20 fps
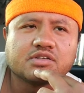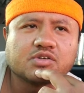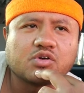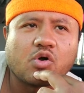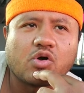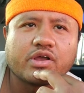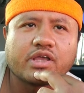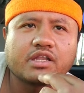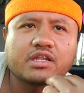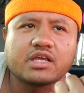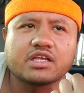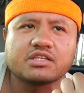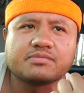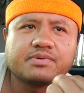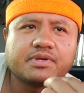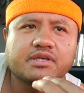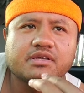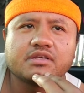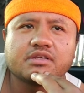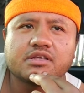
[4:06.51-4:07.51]
or
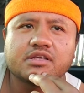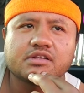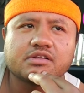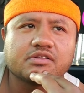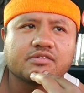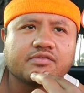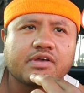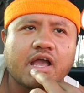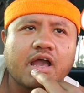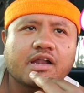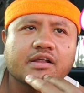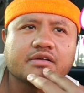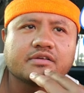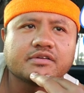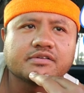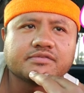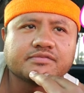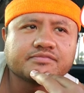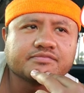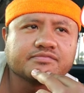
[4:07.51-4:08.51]
NHP in Nevada.